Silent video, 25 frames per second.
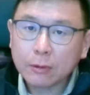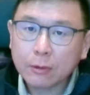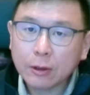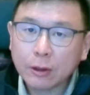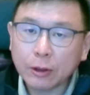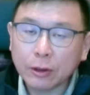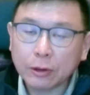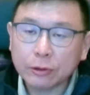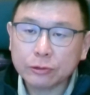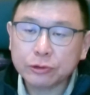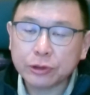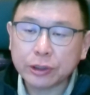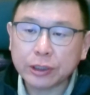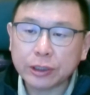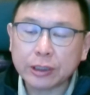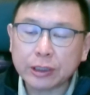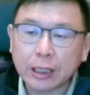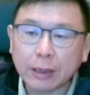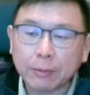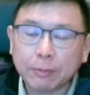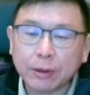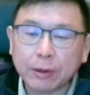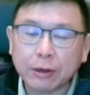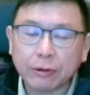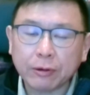during
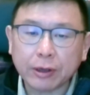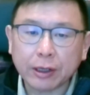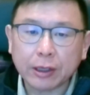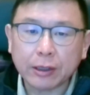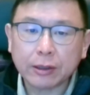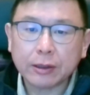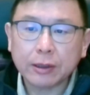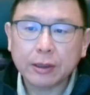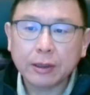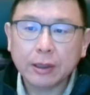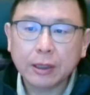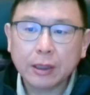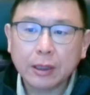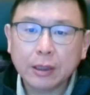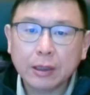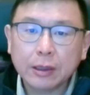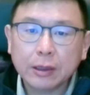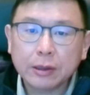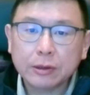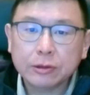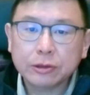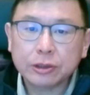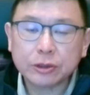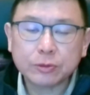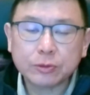that period,
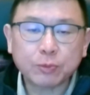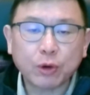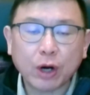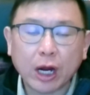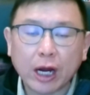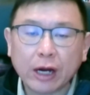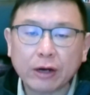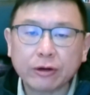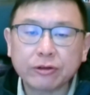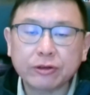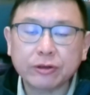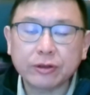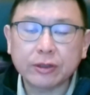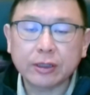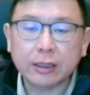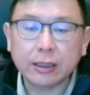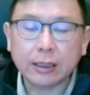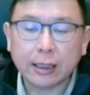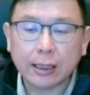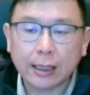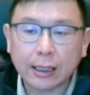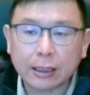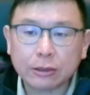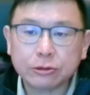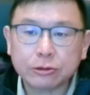just prior to the
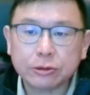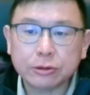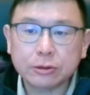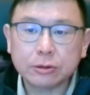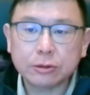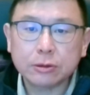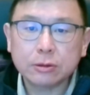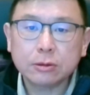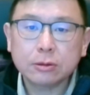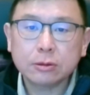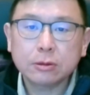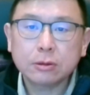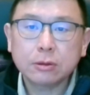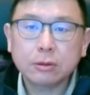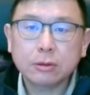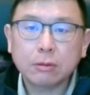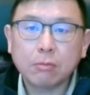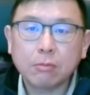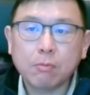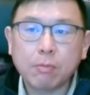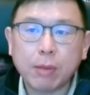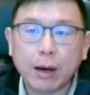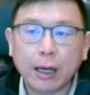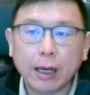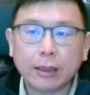election,
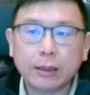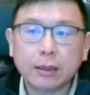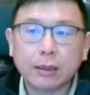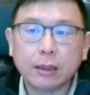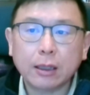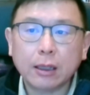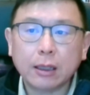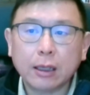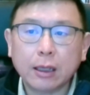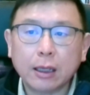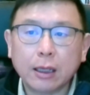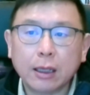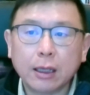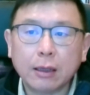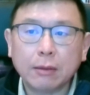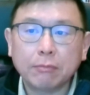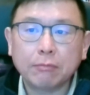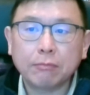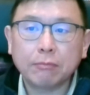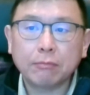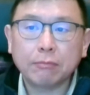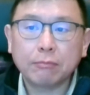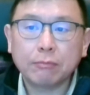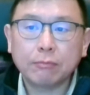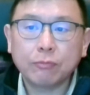but
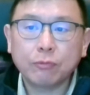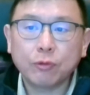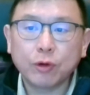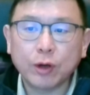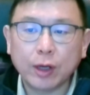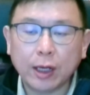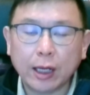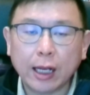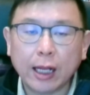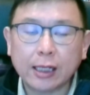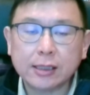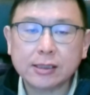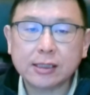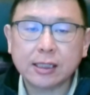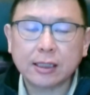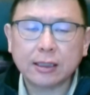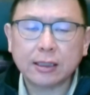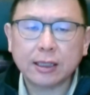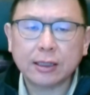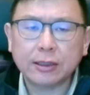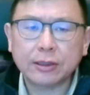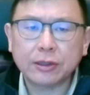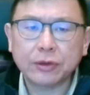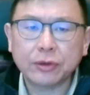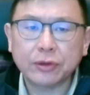realizing
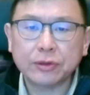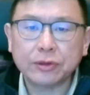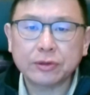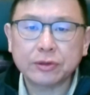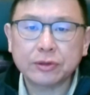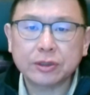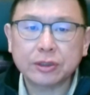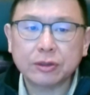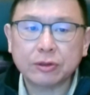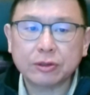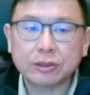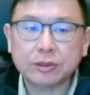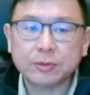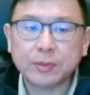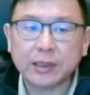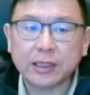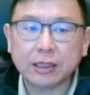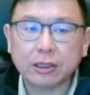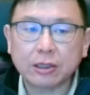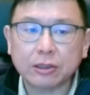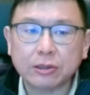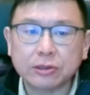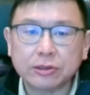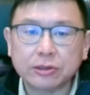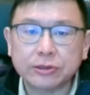that there's been
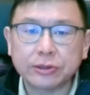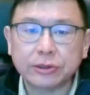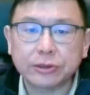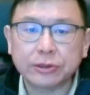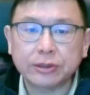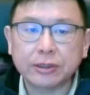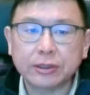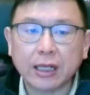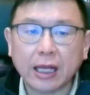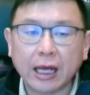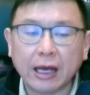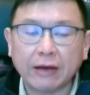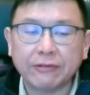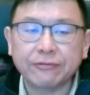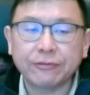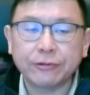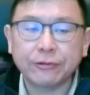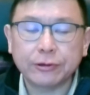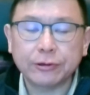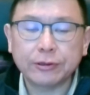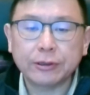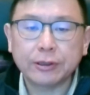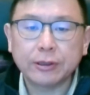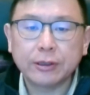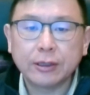a concerted
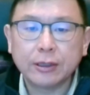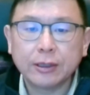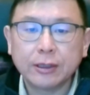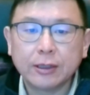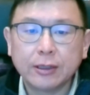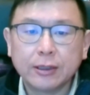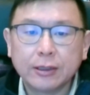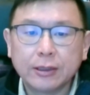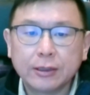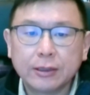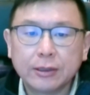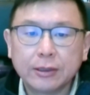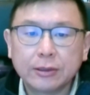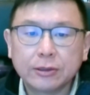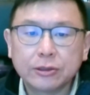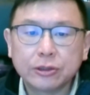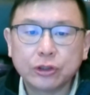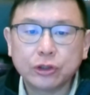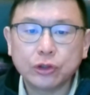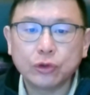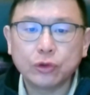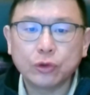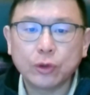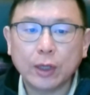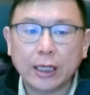effort
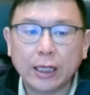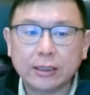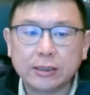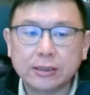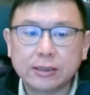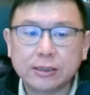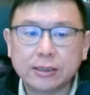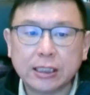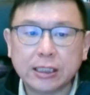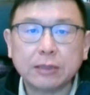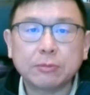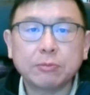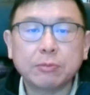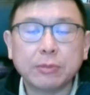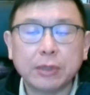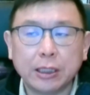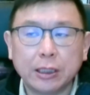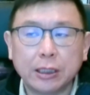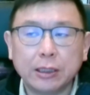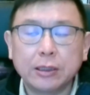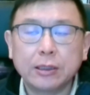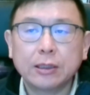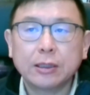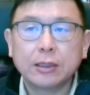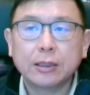to unseat
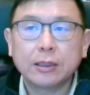me.